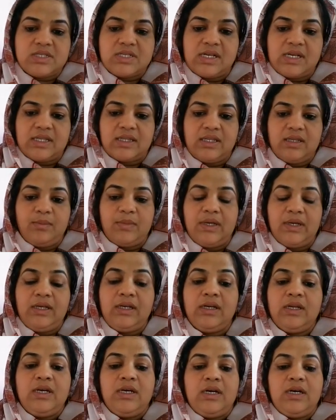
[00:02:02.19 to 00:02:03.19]
is nothing but
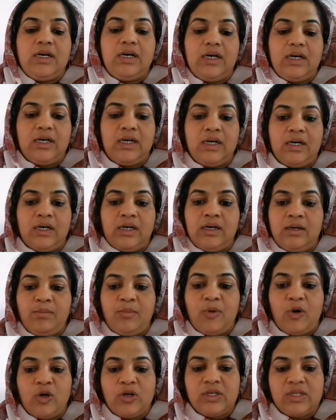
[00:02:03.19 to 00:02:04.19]

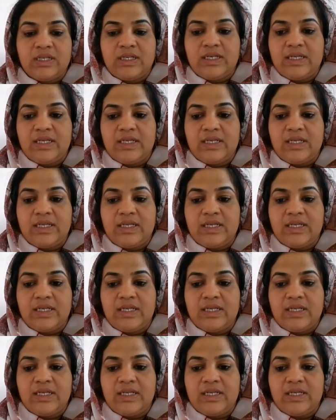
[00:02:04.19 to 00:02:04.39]
border